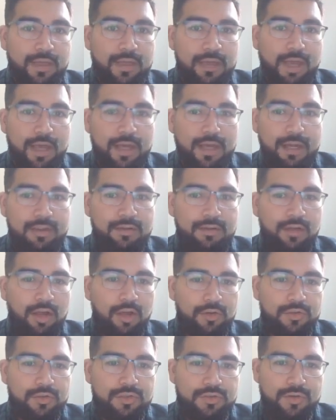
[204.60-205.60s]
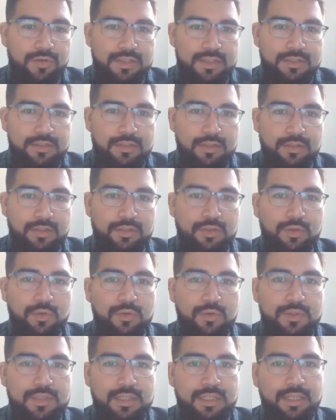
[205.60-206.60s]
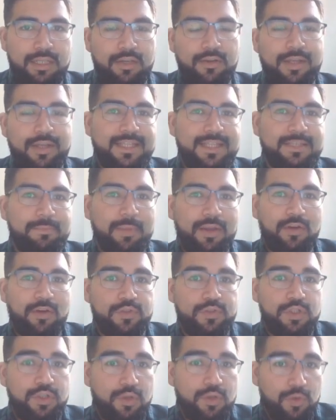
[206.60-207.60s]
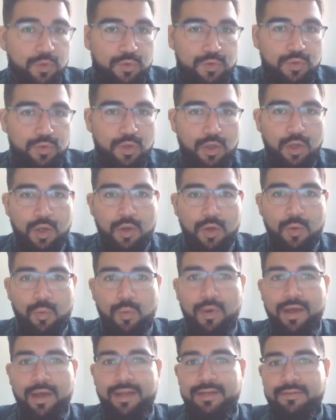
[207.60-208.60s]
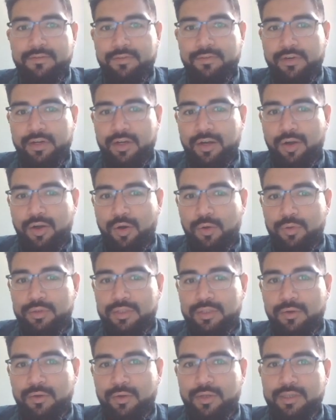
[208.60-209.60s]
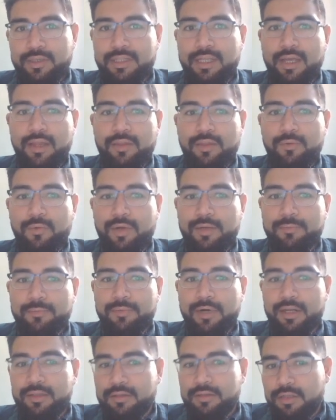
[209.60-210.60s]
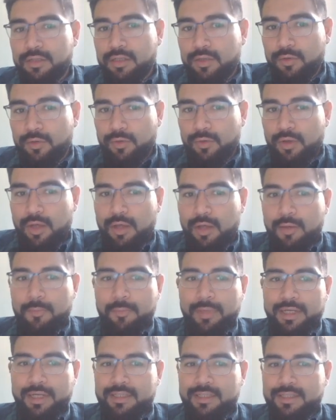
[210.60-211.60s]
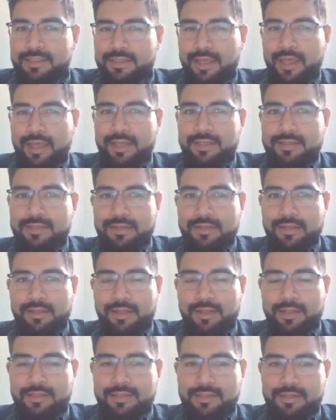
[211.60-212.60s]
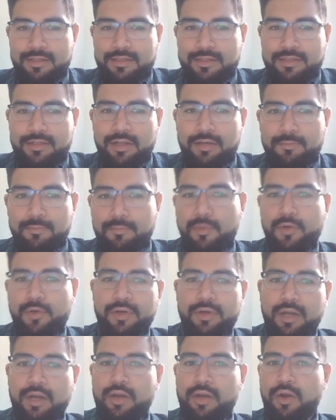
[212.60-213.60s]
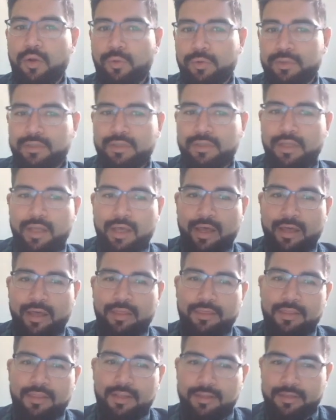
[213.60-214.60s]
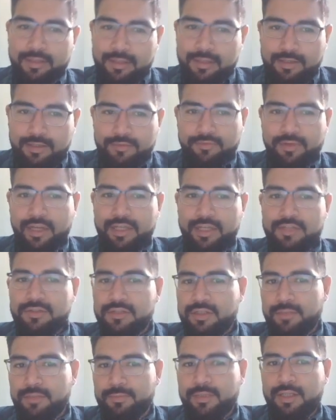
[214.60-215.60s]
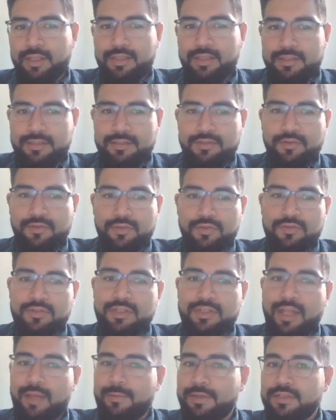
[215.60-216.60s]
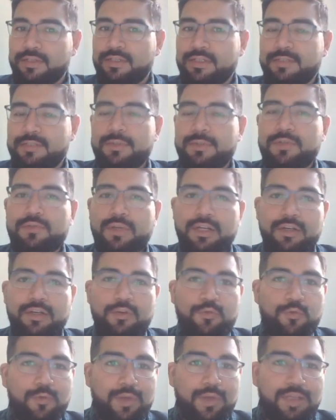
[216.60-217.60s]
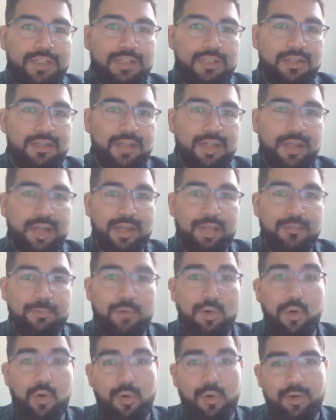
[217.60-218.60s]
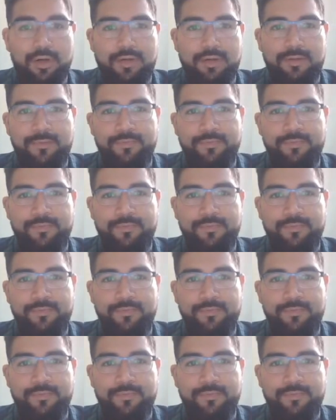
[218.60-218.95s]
Another contrast you could see here in this pair of shoes, one very old and the other one brand new, but in this case it's not modern and old. I think the relationship that this is going to establish is between rich and poor,